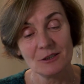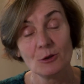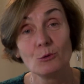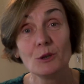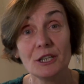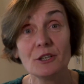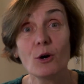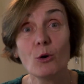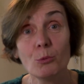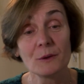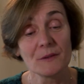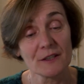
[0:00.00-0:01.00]
Will you
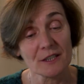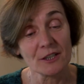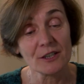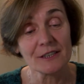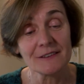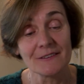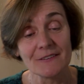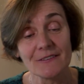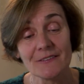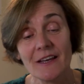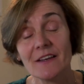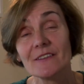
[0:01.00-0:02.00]
open the
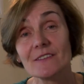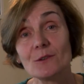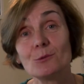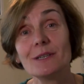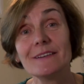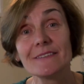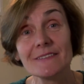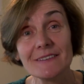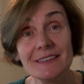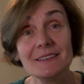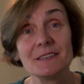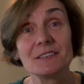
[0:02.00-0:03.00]
curtains so we'll
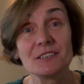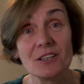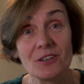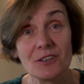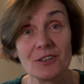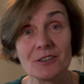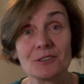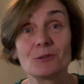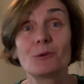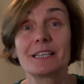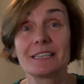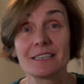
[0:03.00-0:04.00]
see the dawn
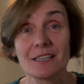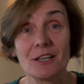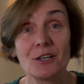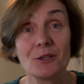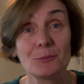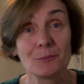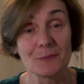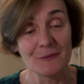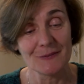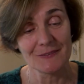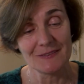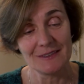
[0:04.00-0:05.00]
when it comes?